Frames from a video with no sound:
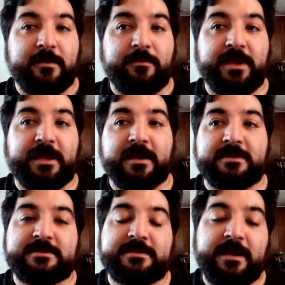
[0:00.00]

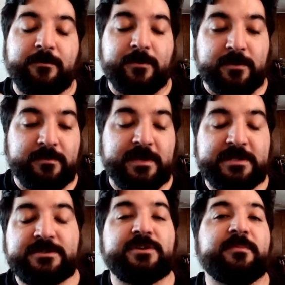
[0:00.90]
because
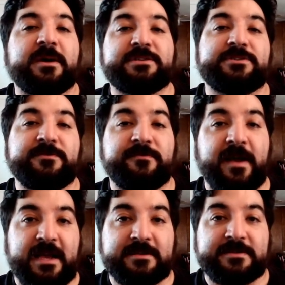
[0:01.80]
it's too much too
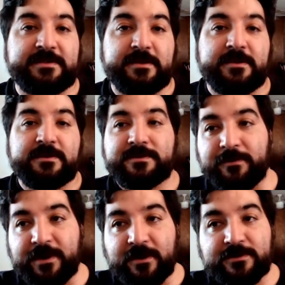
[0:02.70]
fast. So
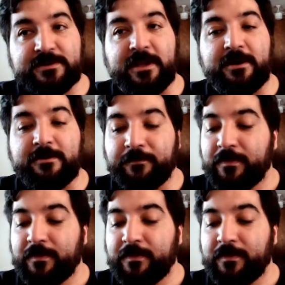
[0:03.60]
we go slow.